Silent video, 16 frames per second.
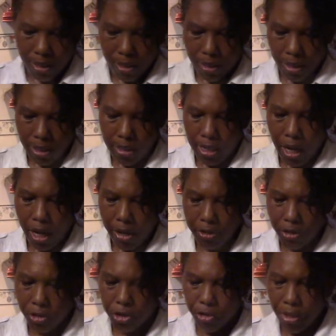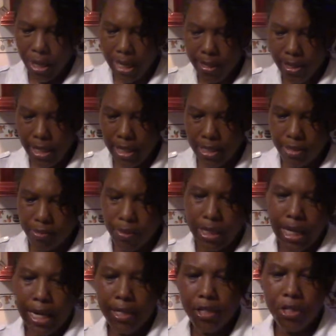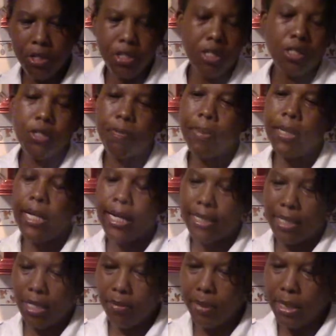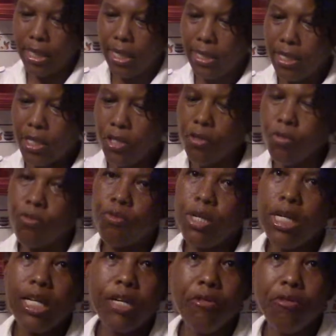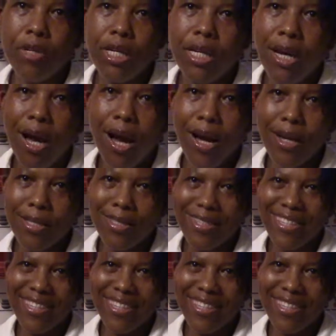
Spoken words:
It's hard to try things when I just plate it because it's really, really hot.